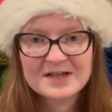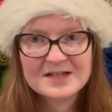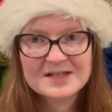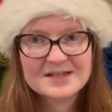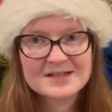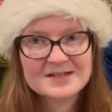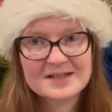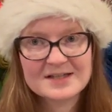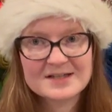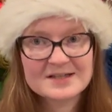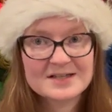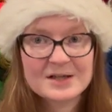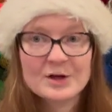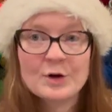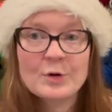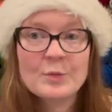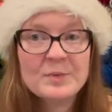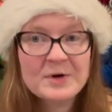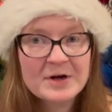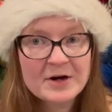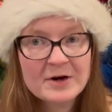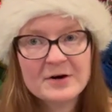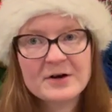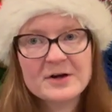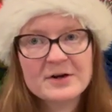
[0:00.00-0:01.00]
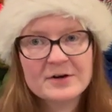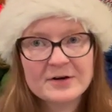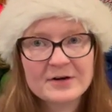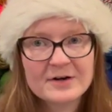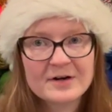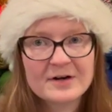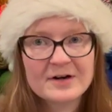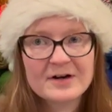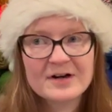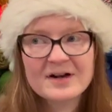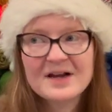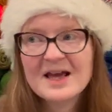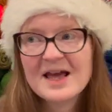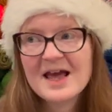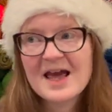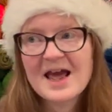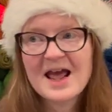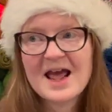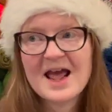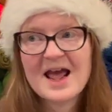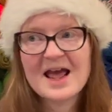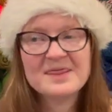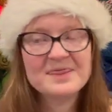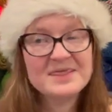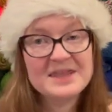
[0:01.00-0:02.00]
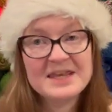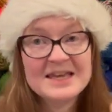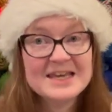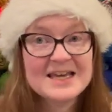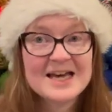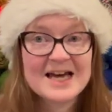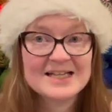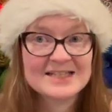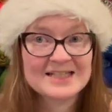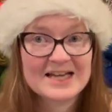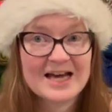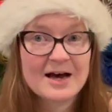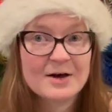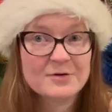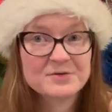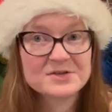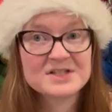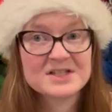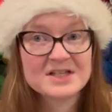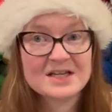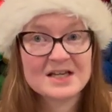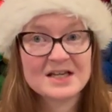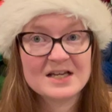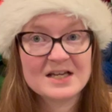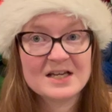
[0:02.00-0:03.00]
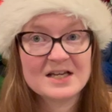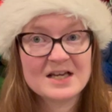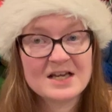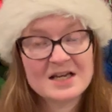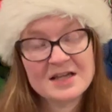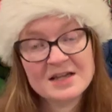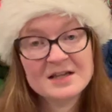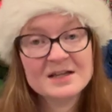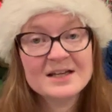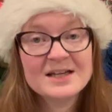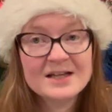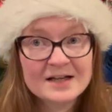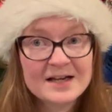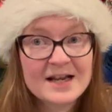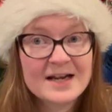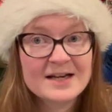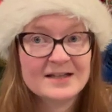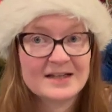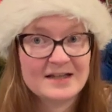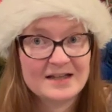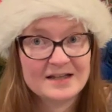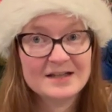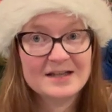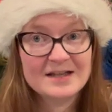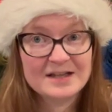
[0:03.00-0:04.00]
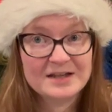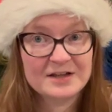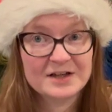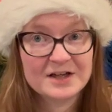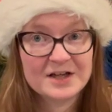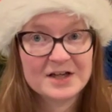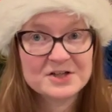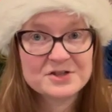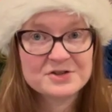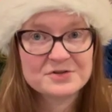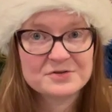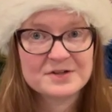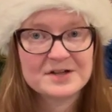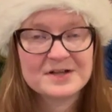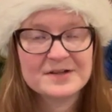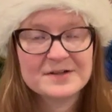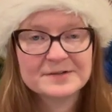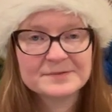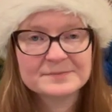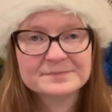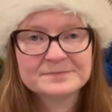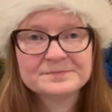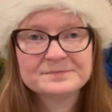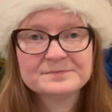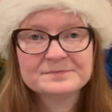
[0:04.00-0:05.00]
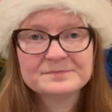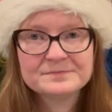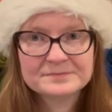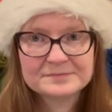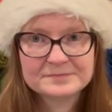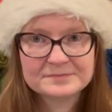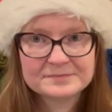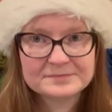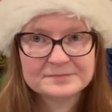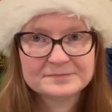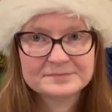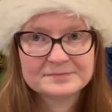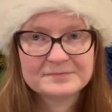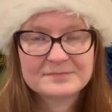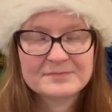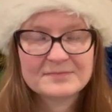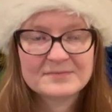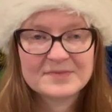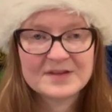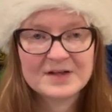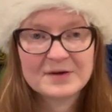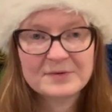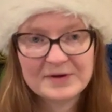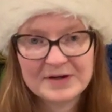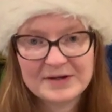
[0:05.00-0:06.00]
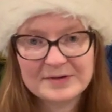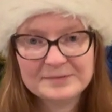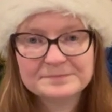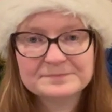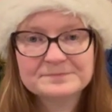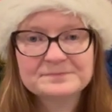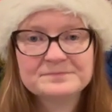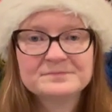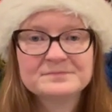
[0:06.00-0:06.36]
says he'll marry her and he has a house in Connecticut, in the country. Okay.